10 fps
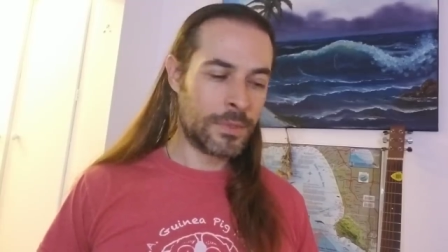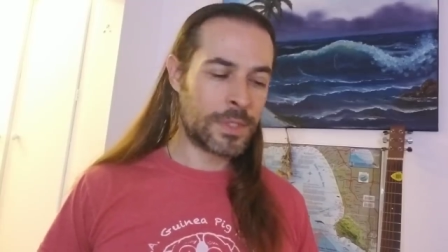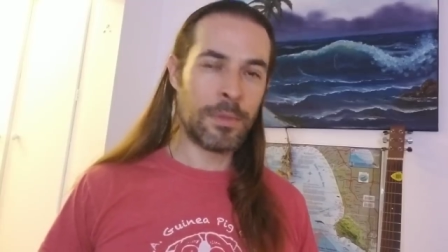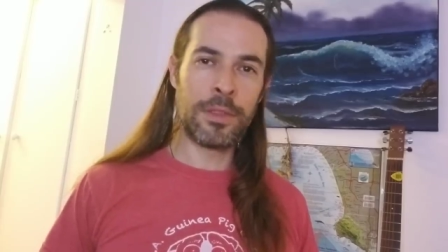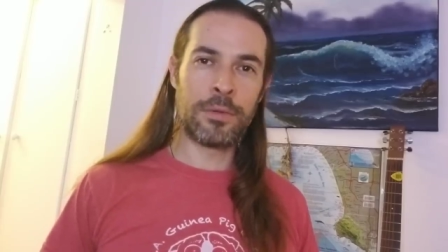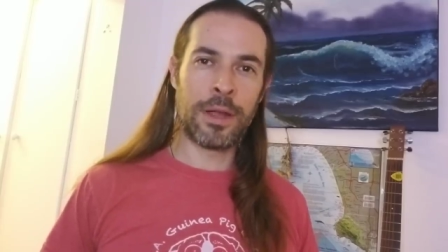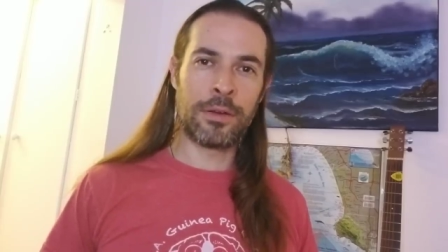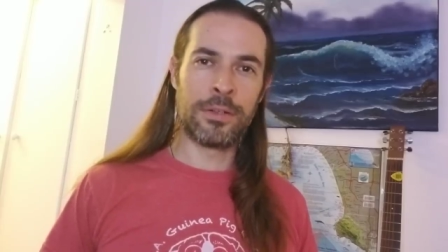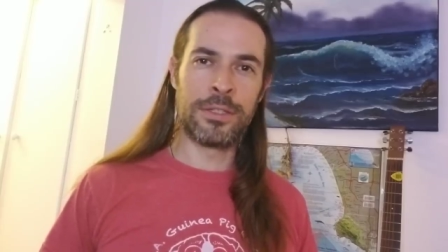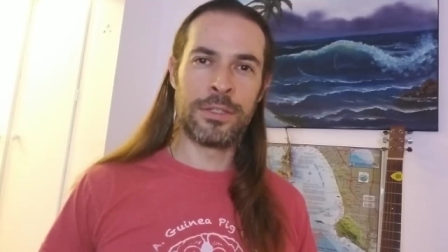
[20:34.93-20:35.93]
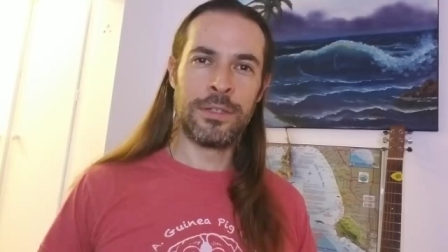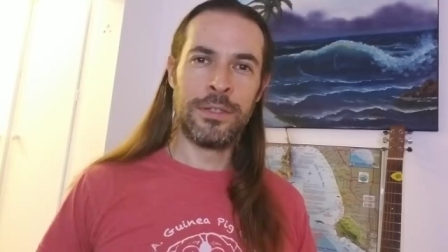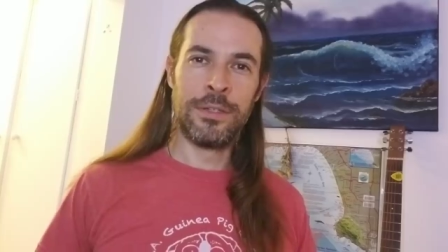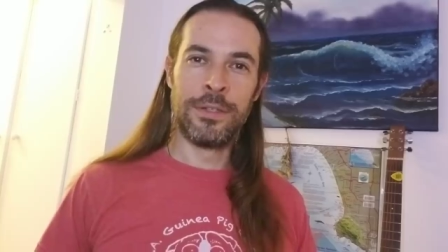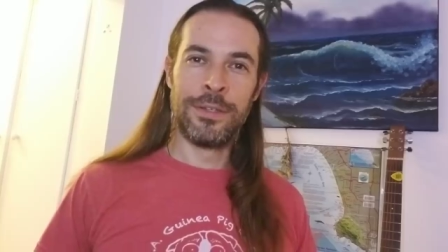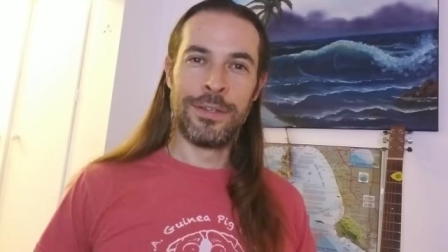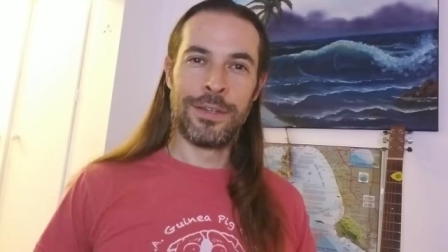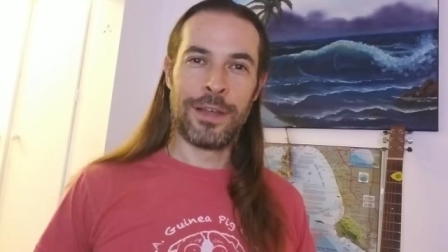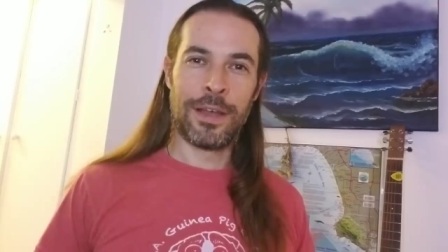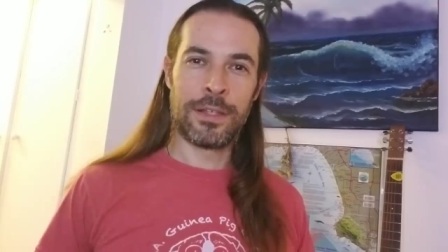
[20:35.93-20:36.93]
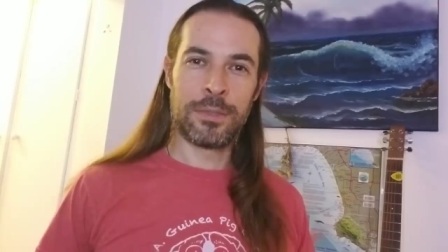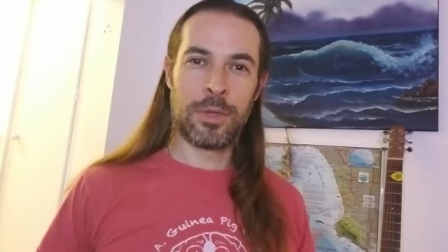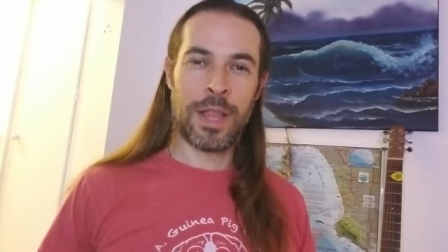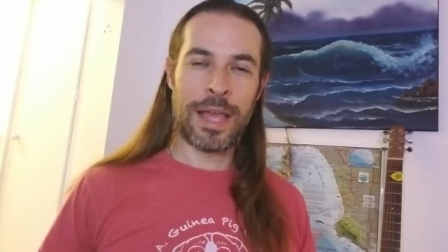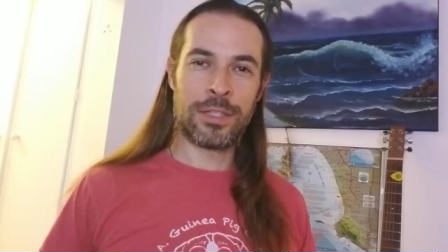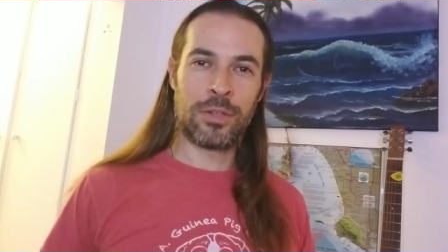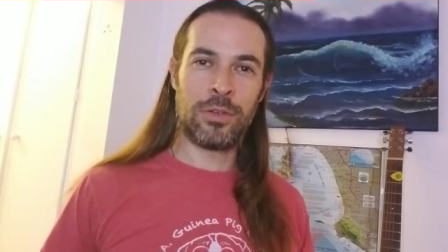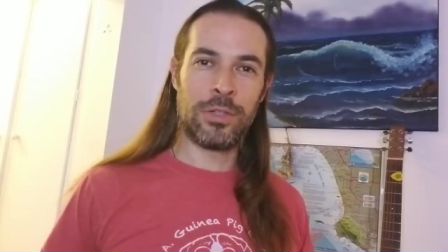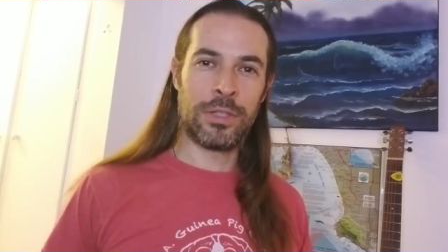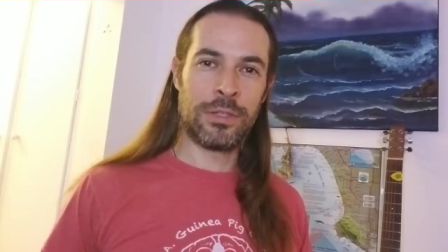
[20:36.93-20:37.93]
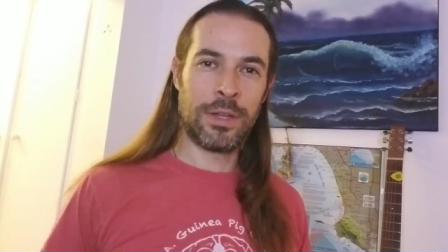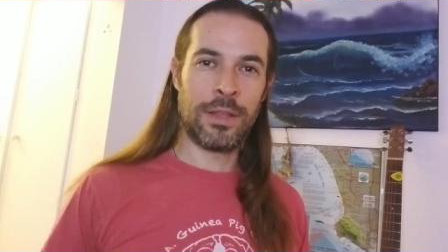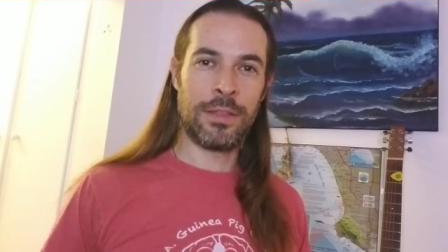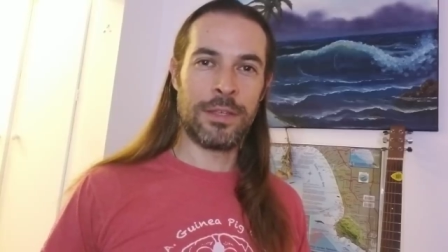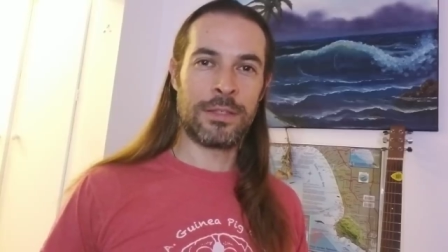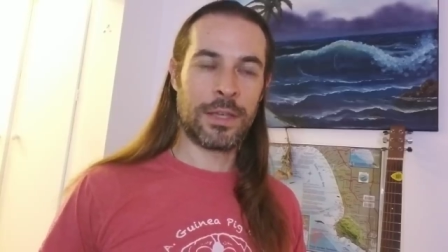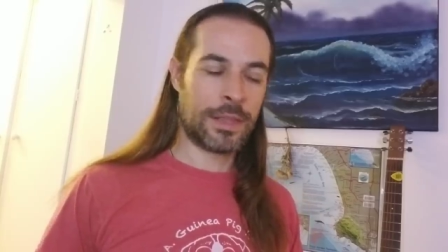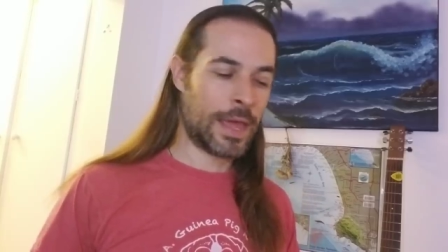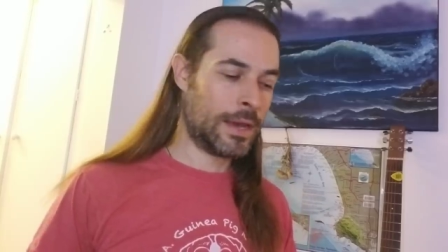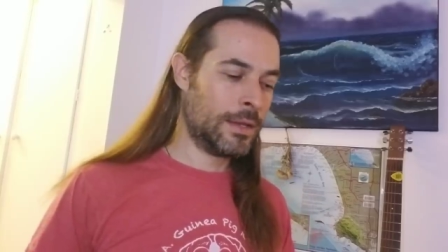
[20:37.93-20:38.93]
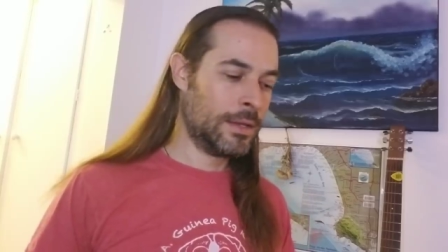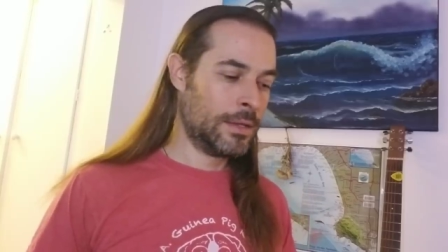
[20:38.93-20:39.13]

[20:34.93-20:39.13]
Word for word: some other records, uh, some classical and, and things like that.